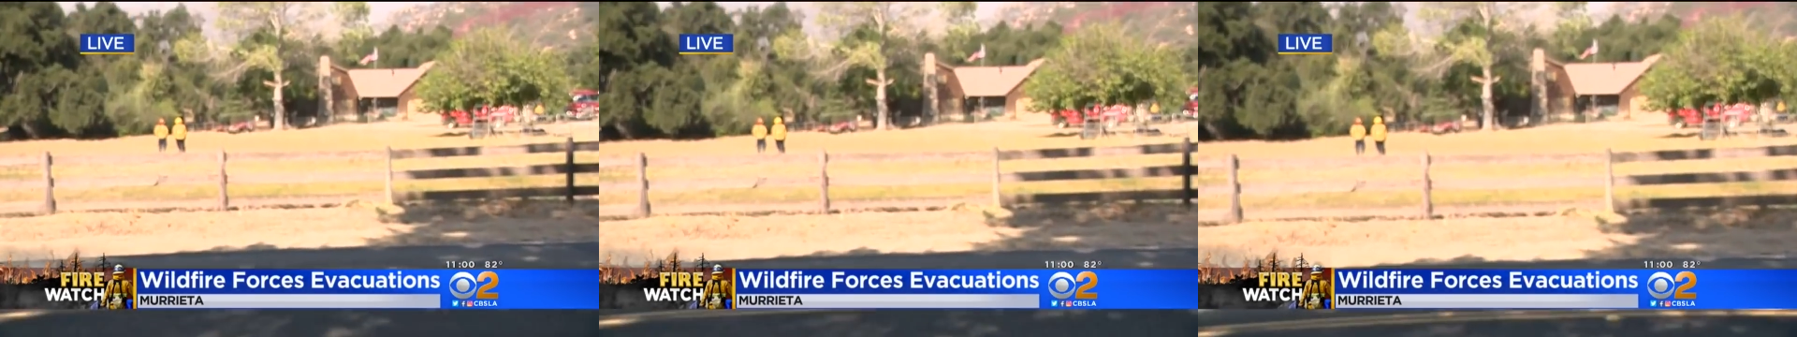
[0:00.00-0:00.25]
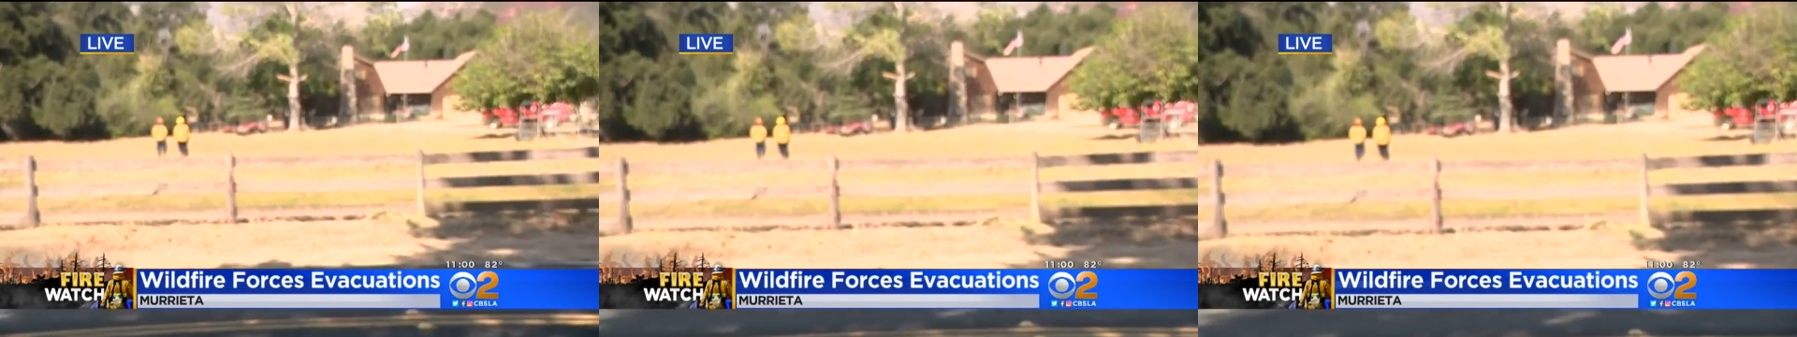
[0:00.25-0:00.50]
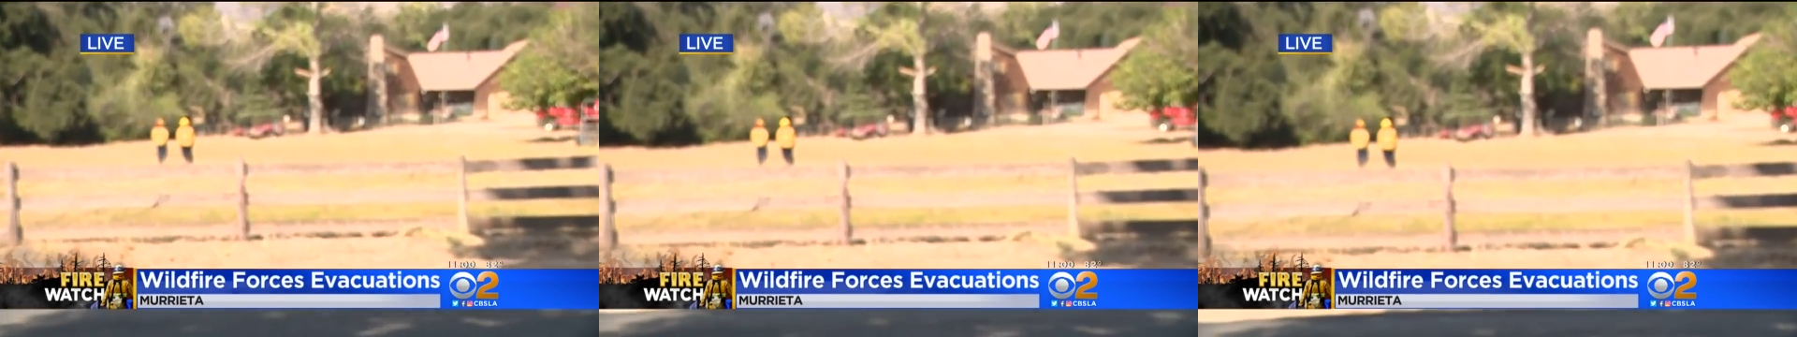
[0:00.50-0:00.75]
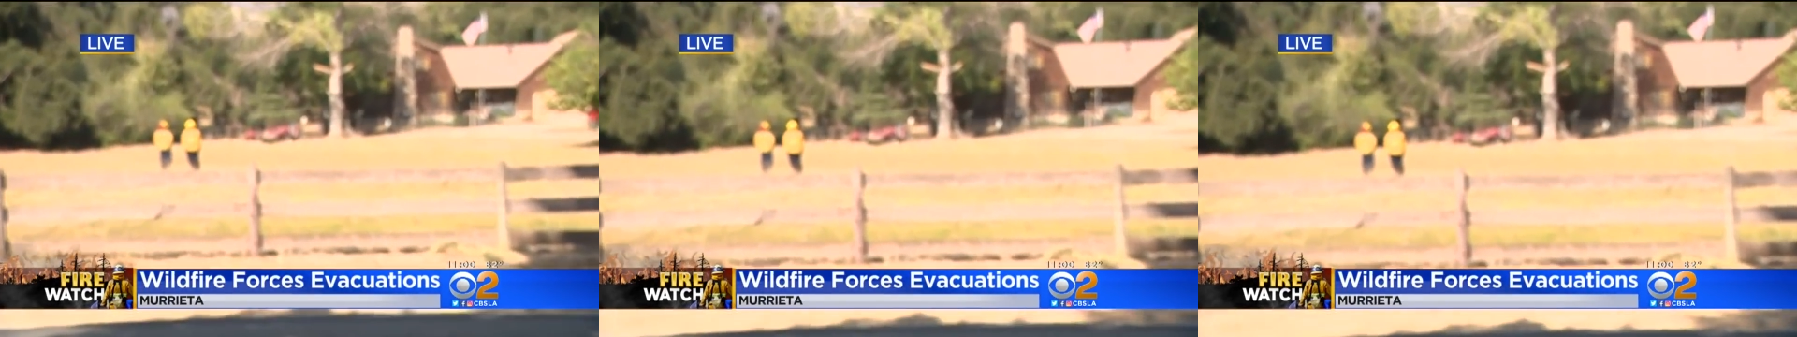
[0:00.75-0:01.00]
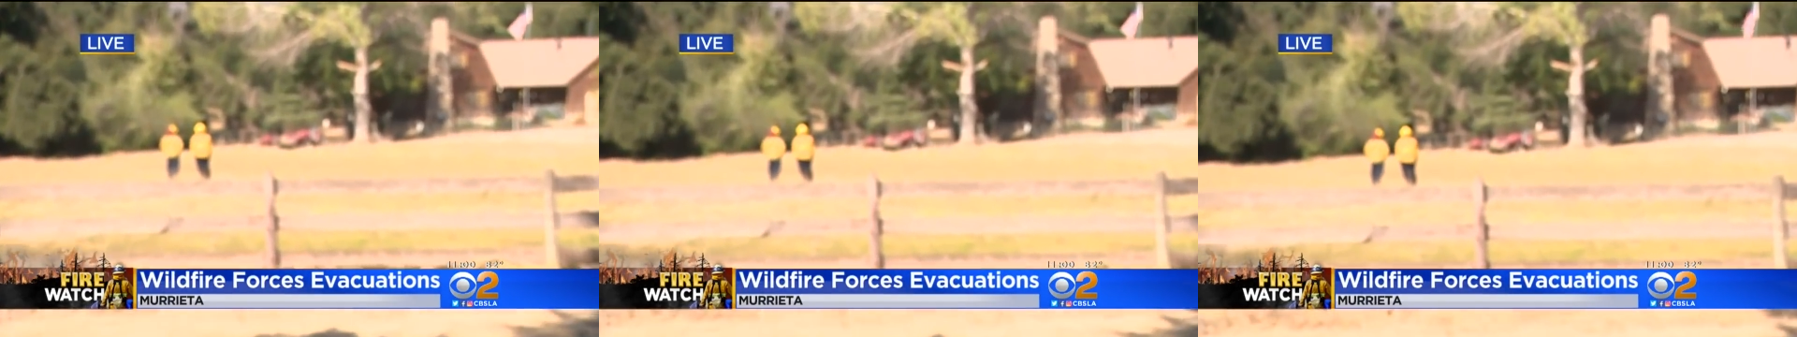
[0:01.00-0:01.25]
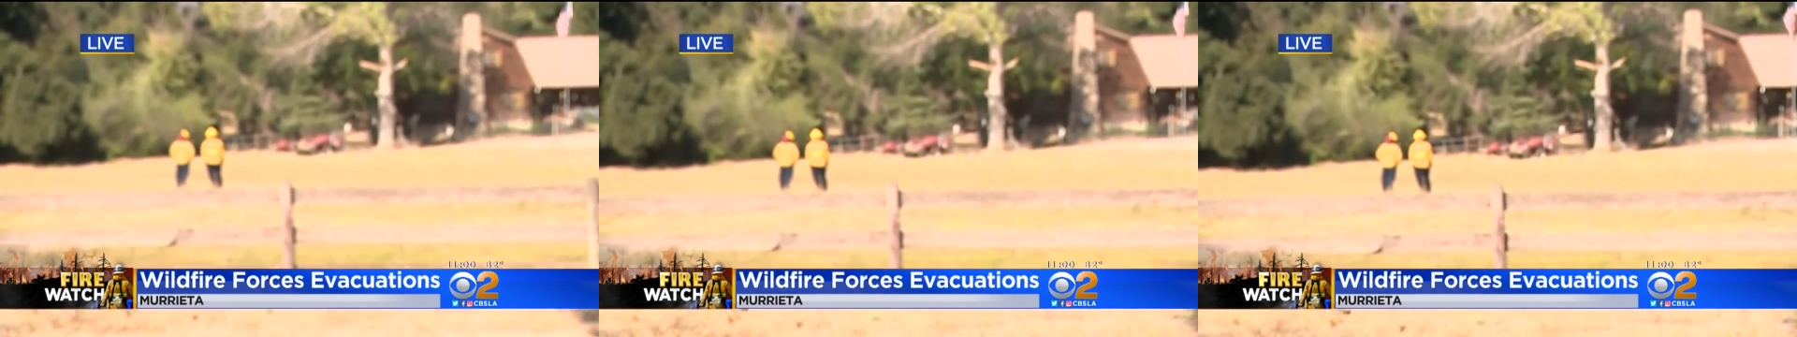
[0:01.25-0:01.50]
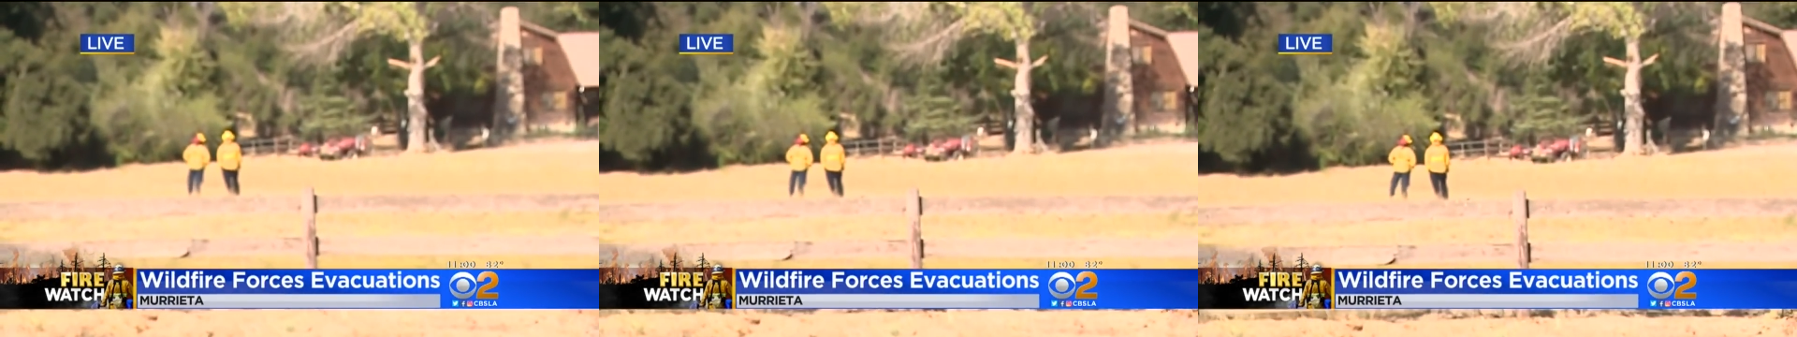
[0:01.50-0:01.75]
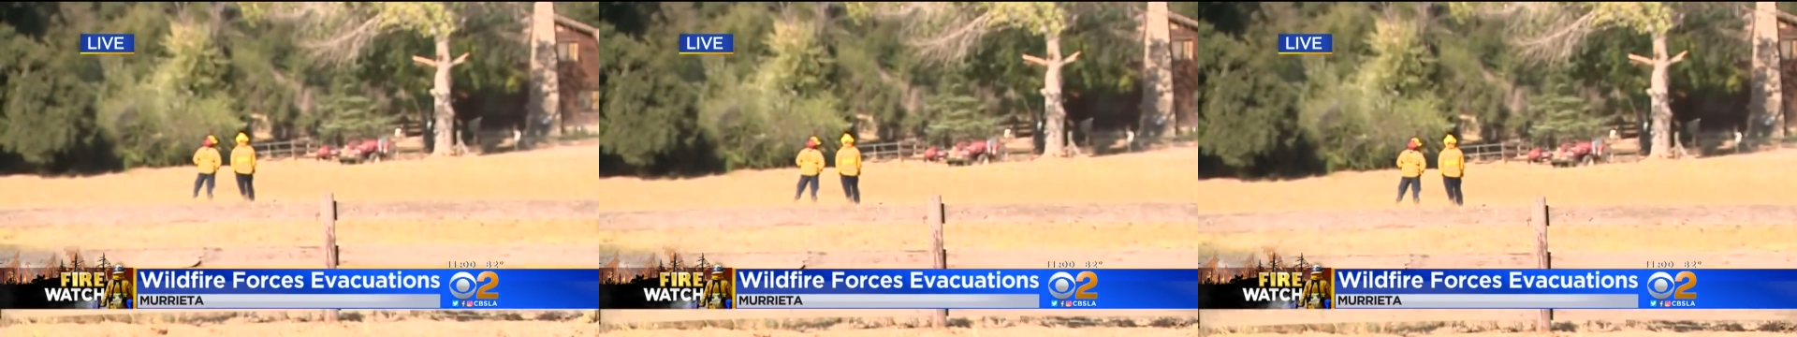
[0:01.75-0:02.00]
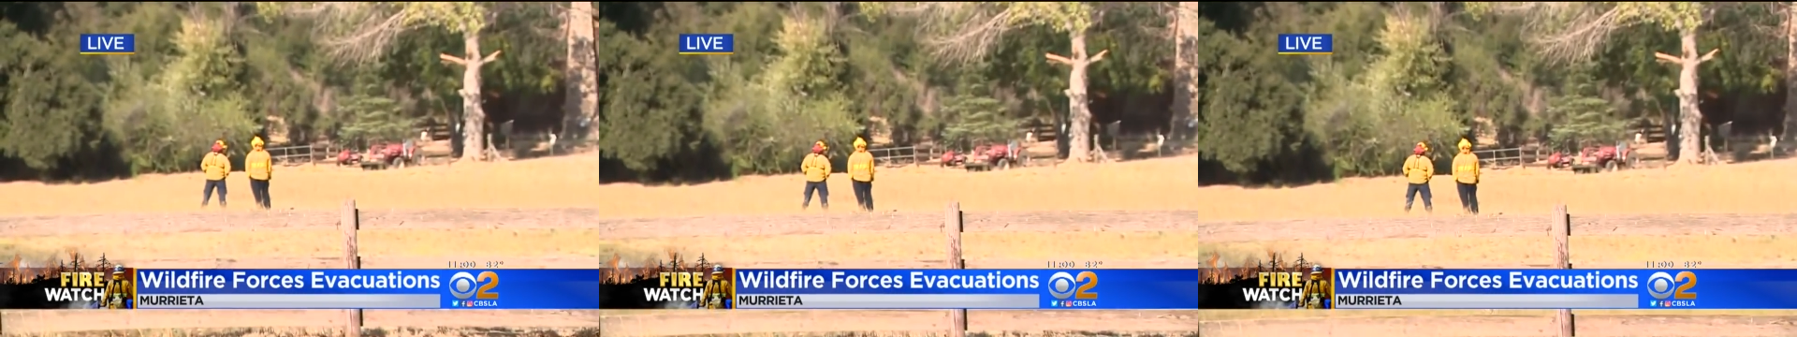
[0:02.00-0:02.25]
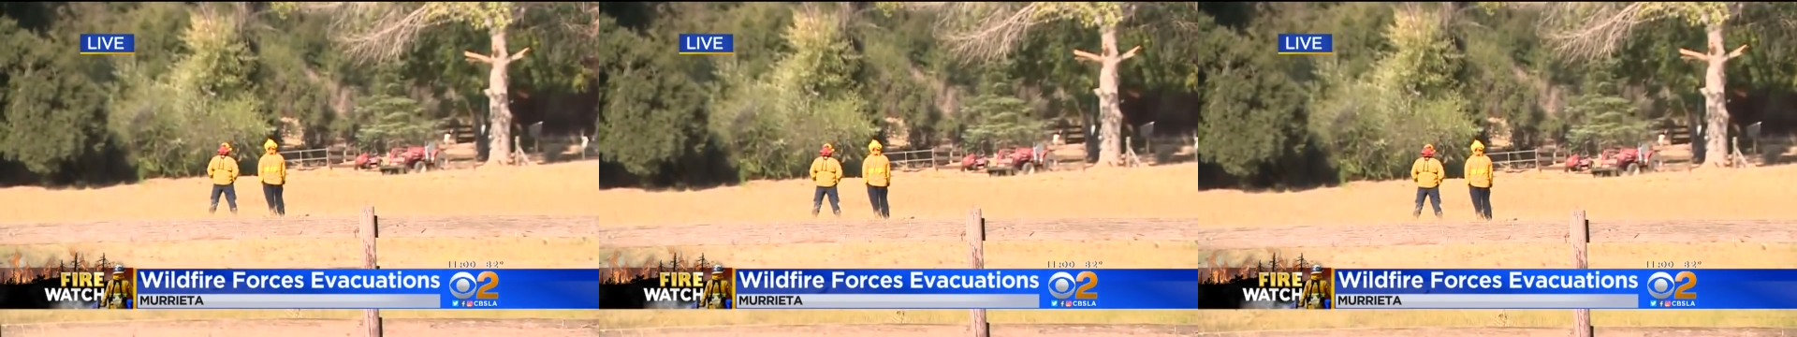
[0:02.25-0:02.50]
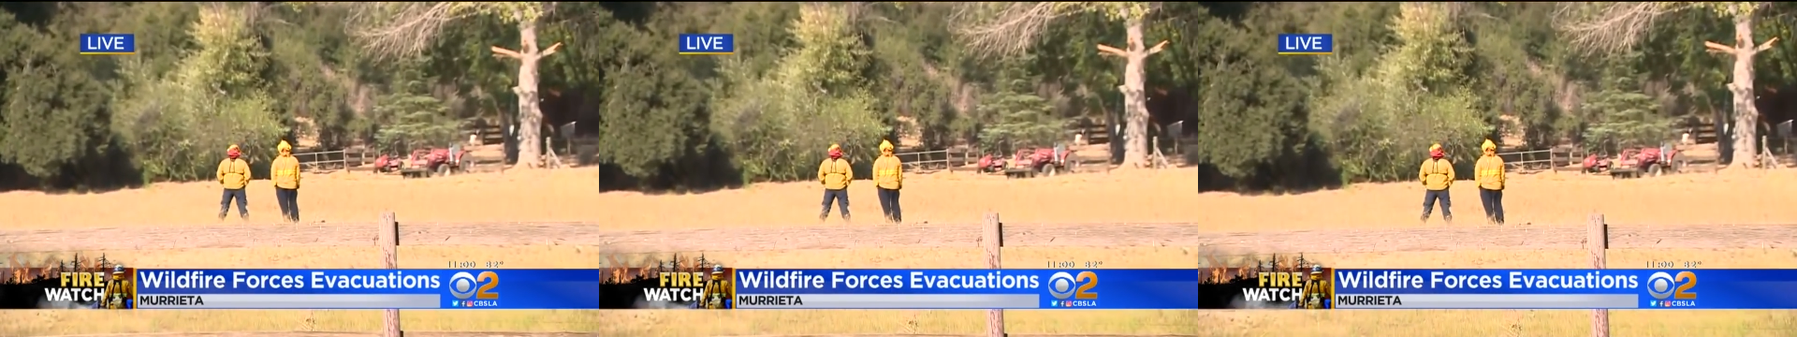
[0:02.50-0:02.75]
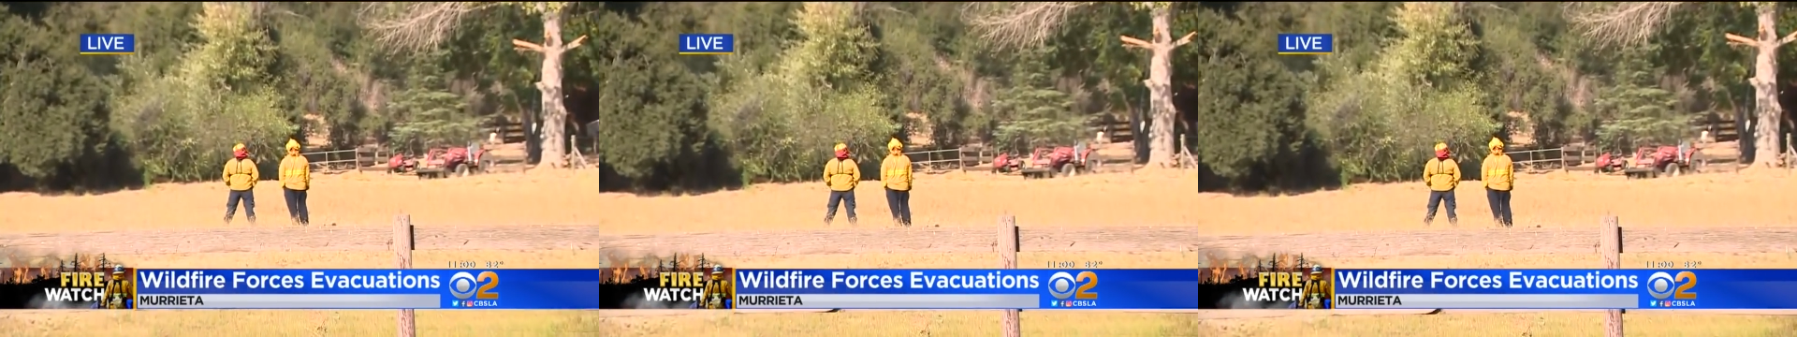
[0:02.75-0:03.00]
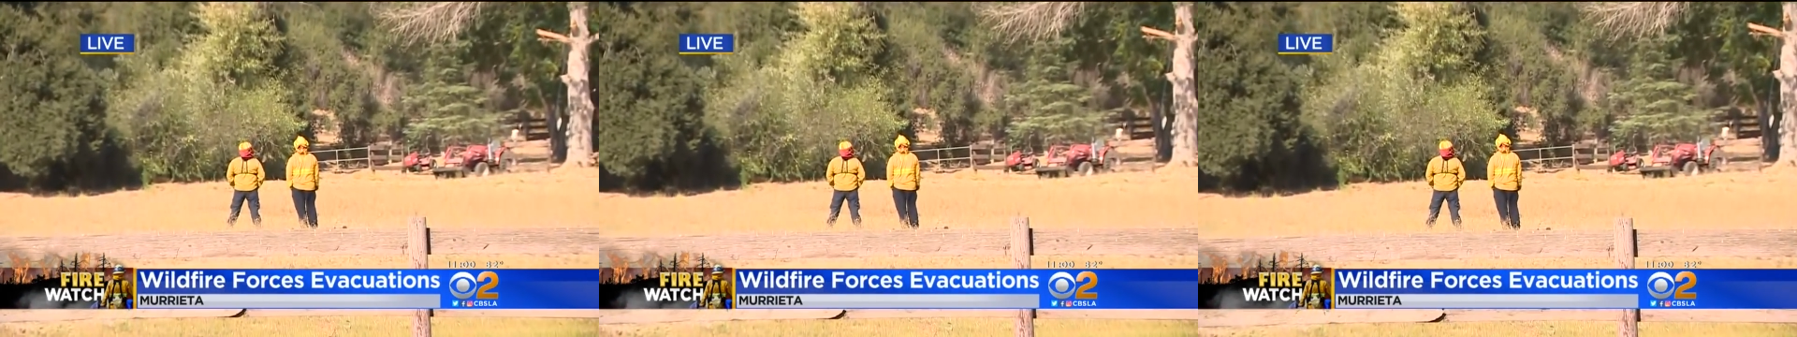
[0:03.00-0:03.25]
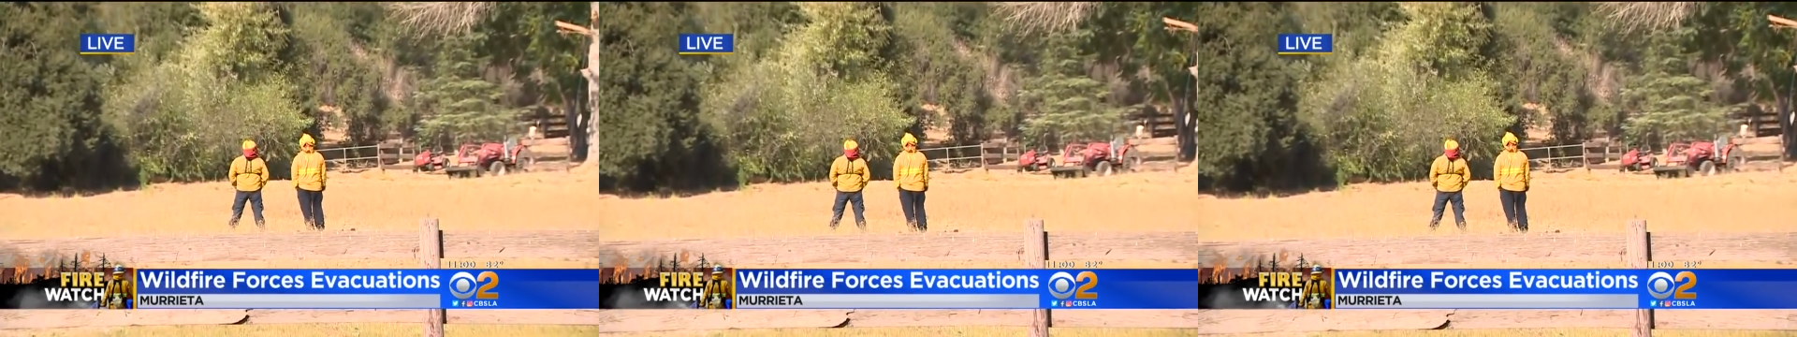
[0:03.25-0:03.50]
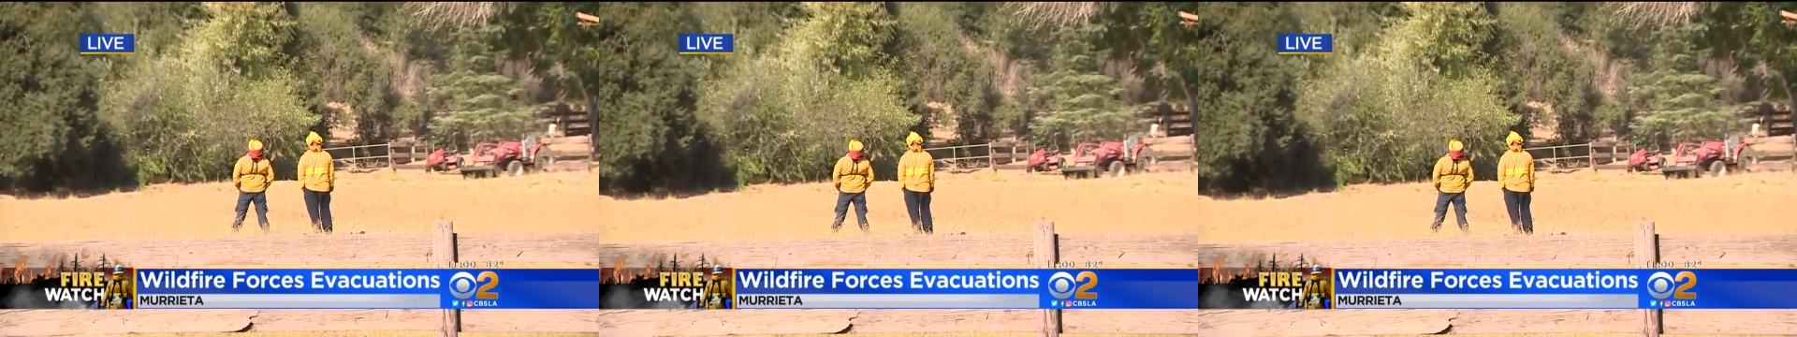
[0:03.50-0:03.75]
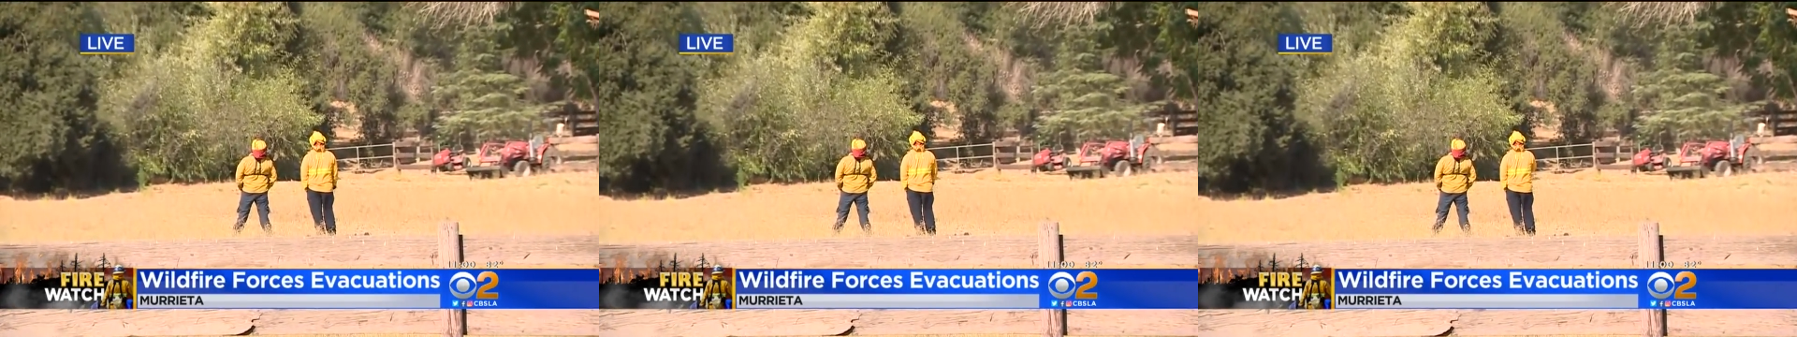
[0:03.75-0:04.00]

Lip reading: No face is visible, so there are no lips to read.